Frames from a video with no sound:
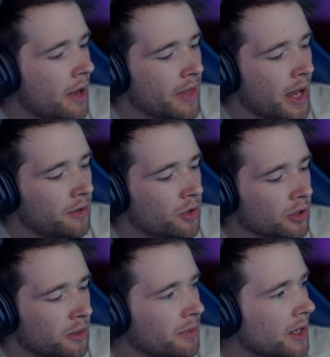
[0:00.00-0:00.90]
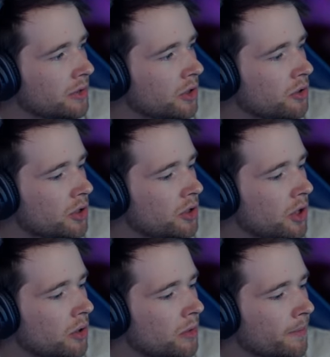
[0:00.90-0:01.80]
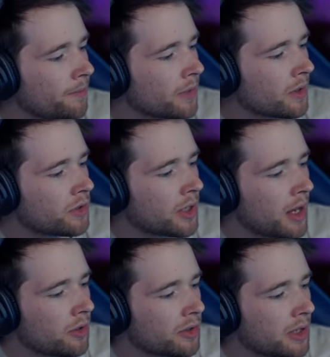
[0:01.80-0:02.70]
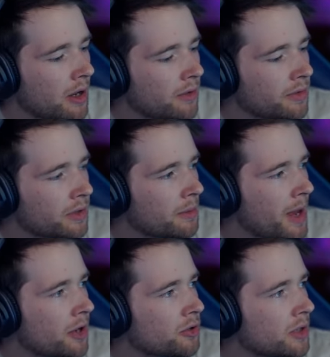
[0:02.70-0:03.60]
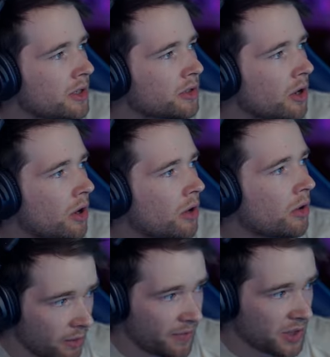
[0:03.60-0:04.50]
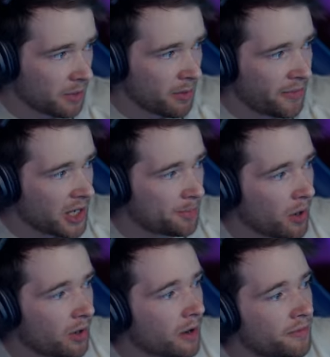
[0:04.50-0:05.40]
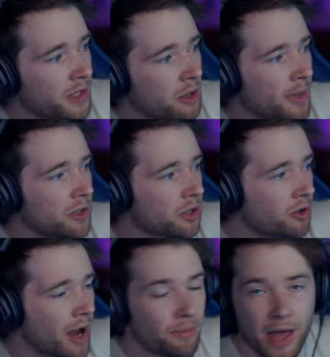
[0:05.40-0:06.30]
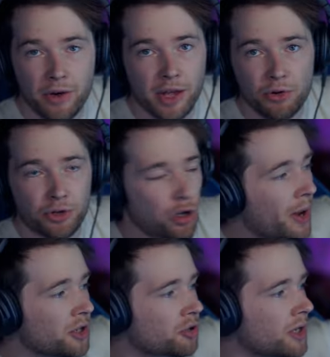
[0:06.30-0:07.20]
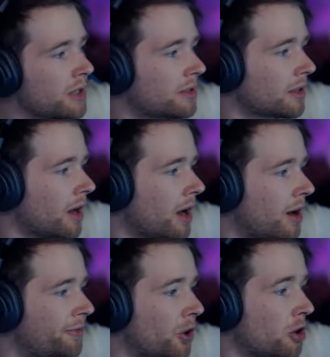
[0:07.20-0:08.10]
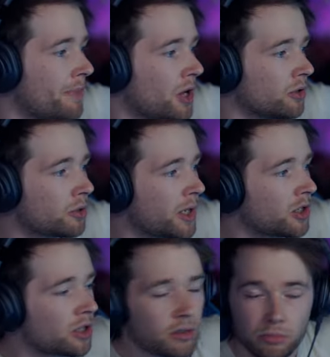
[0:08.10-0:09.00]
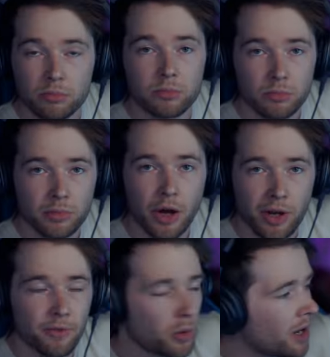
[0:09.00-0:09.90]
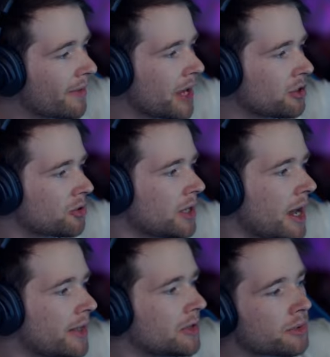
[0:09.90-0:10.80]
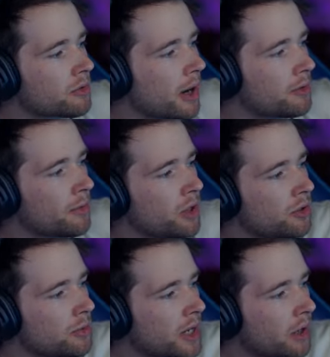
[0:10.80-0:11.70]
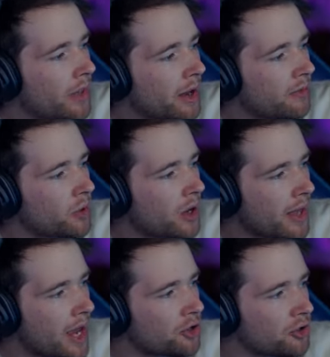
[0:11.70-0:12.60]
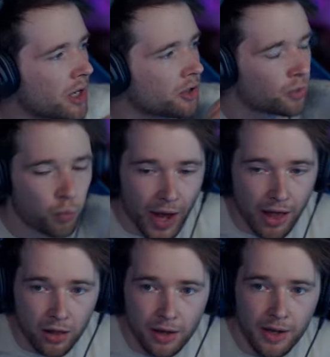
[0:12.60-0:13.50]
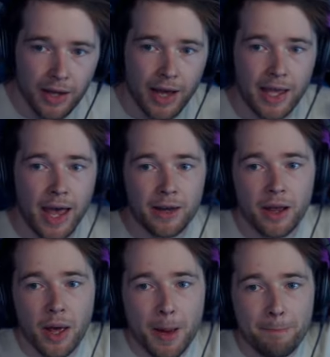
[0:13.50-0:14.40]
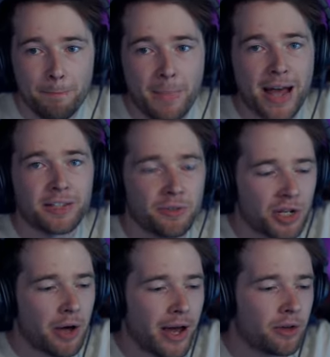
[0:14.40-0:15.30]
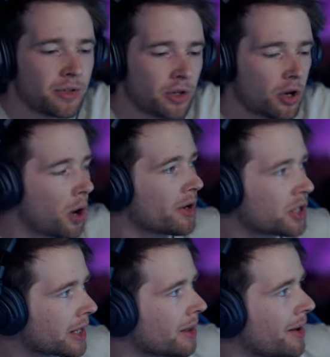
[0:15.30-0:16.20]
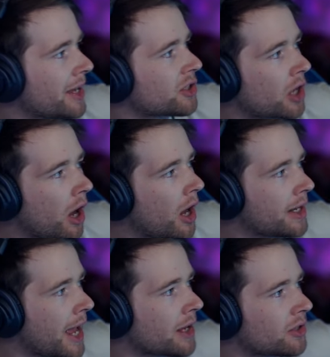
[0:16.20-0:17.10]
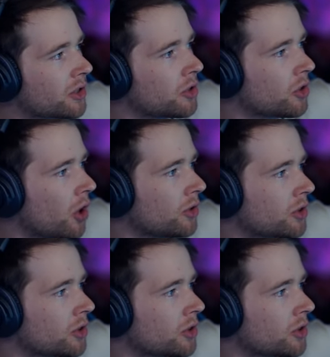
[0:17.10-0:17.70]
And then you've got some things that you can do to get yourselves some entries. So visit them on Facebook, visit them on Instagram. That'll get you two entries. Uh, follow me on Twitch. That'll give you another entry. And then subscribe to my YouTube channel. That'll give you another entry as well. Again, massive shout outs. Go and check them out. It's cardex.uk